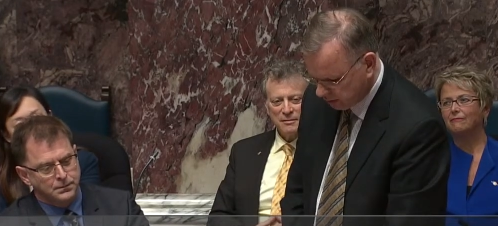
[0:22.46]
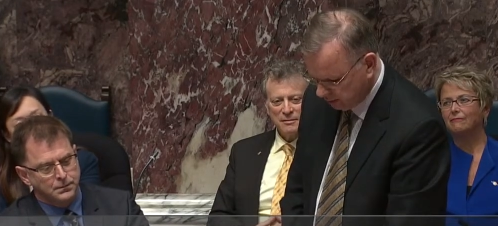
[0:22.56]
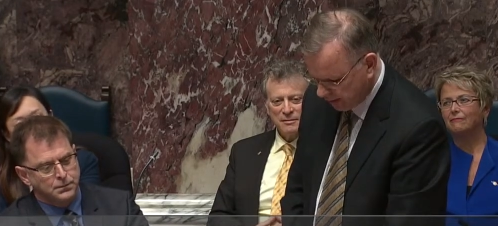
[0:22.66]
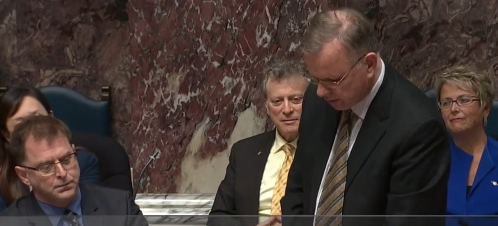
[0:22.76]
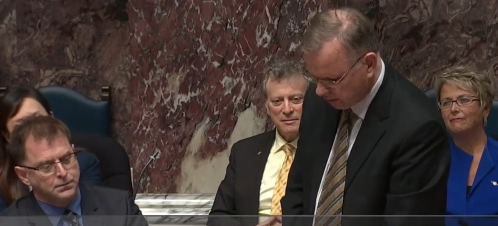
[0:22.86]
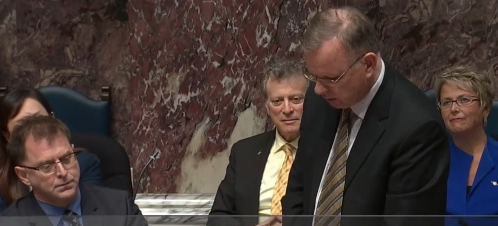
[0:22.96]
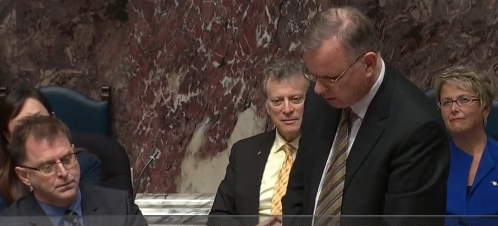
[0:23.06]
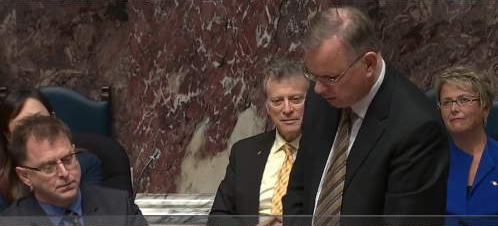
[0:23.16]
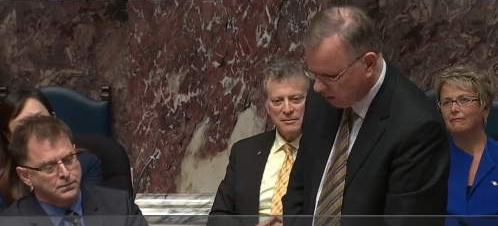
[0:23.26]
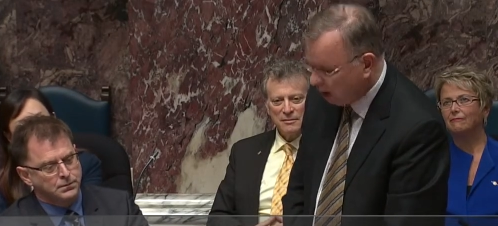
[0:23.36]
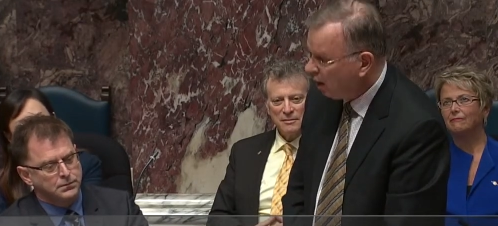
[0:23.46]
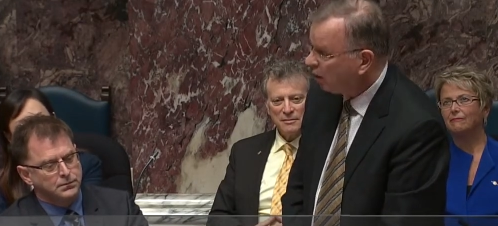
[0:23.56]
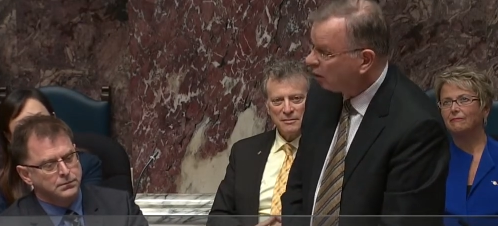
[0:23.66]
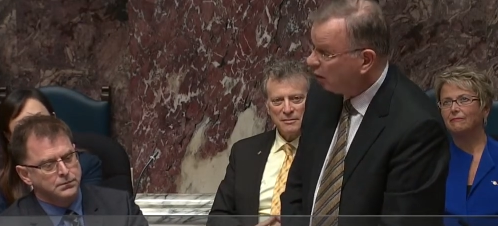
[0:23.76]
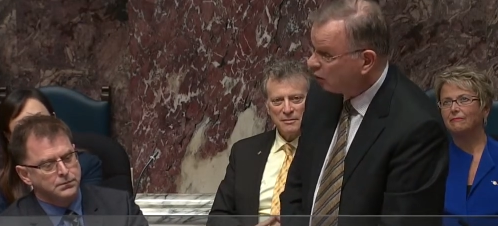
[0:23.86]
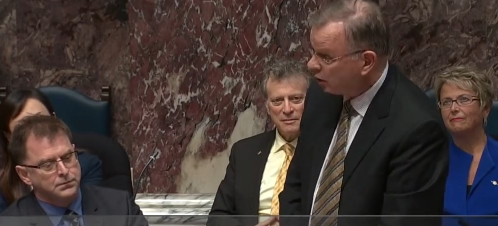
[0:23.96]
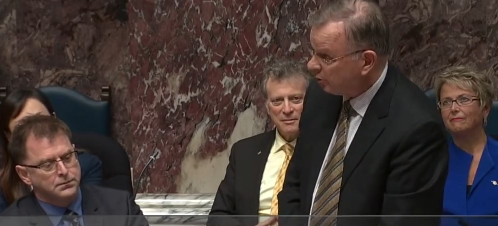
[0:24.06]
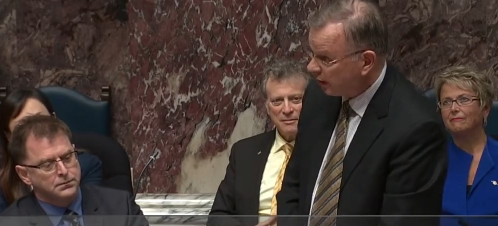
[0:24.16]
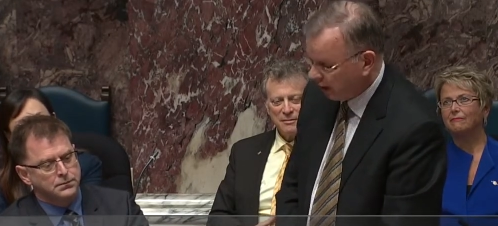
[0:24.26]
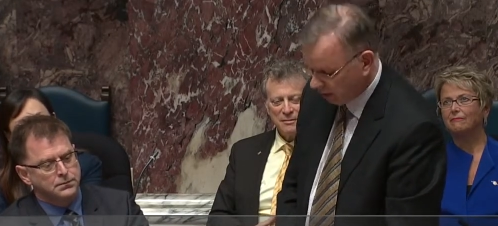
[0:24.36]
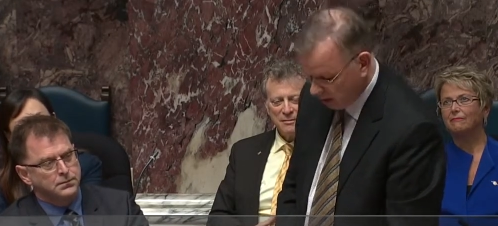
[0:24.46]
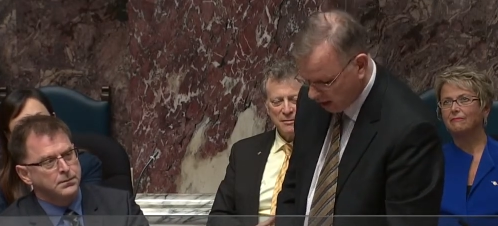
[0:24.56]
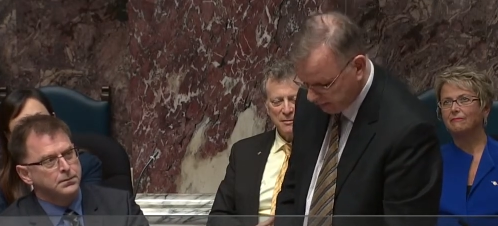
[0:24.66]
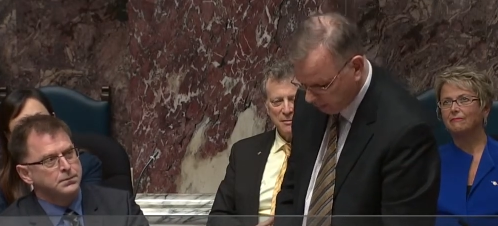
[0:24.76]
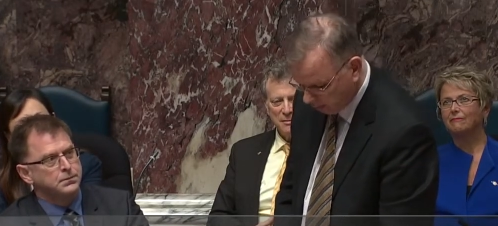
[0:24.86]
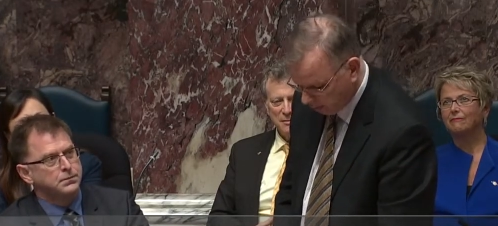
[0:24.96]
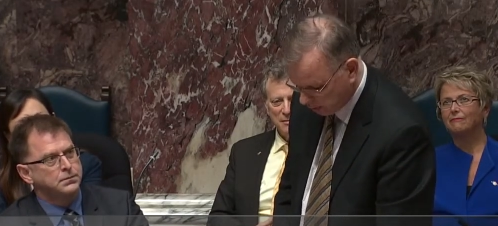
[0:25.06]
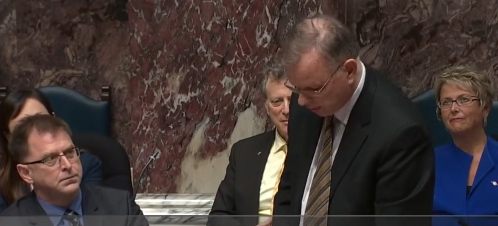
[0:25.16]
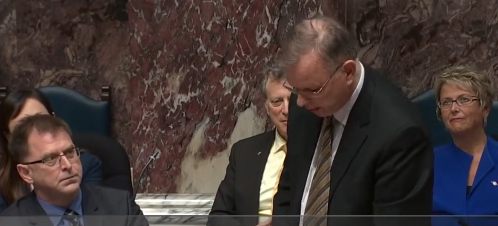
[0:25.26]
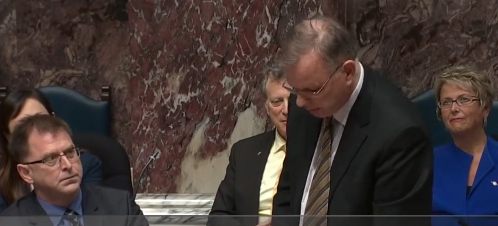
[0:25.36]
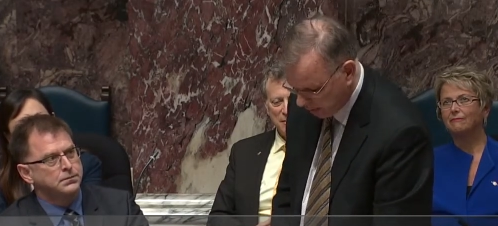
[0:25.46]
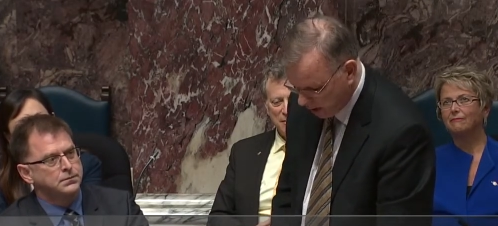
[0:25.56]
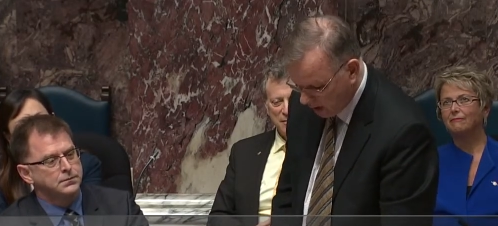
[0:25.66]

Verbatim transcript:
Speaker 1: to advise it on two long-term care and hospital projects.